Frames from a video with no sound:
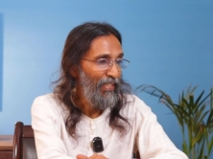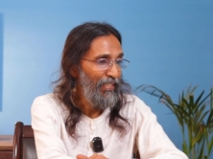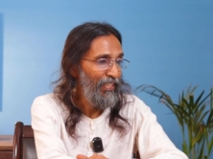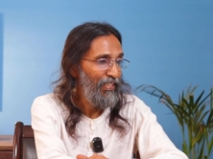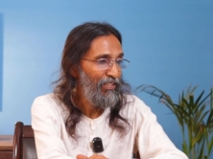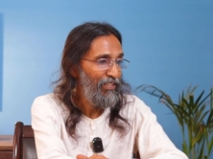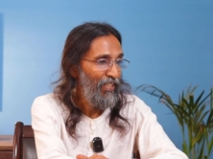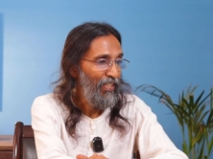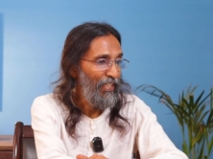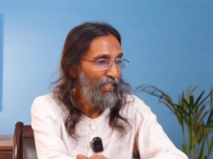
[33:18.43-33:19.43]
it is
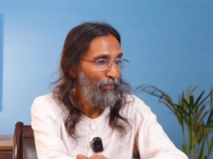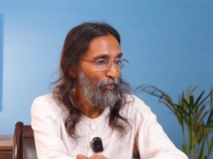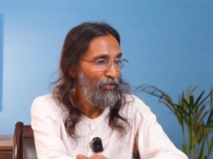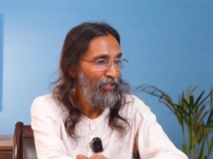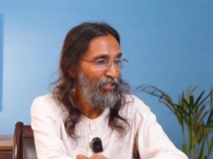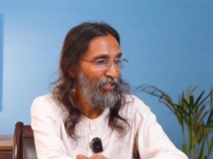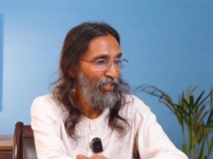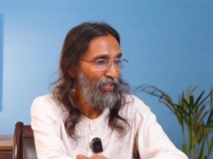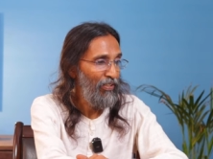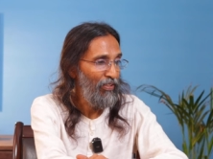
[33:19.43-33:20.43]
in the
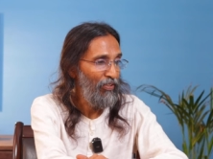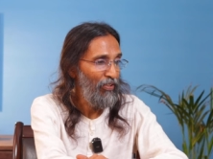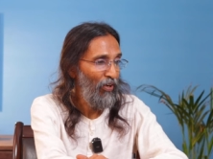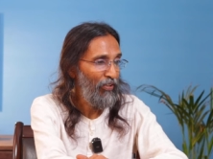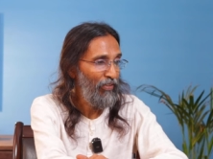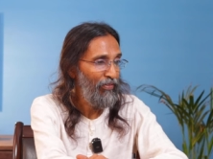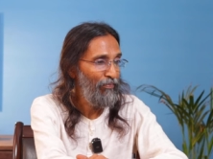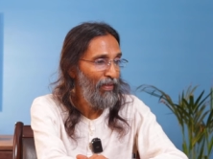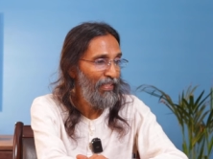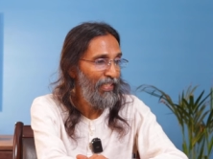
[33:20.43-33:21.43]
position not of a
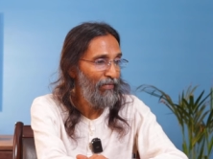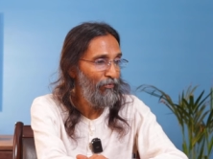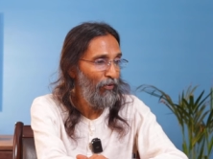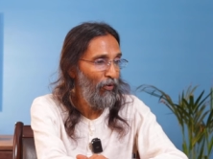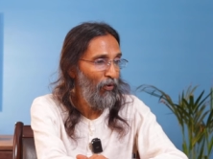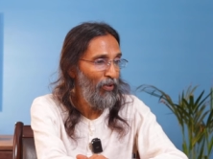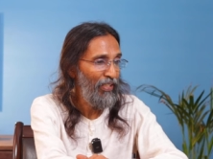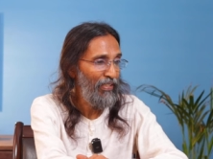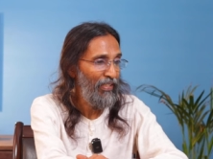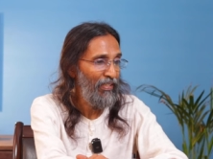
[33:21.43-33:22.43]
pilgrim
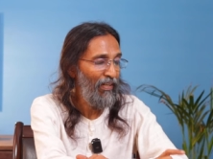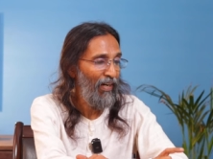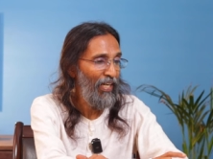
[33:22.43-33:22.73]
following the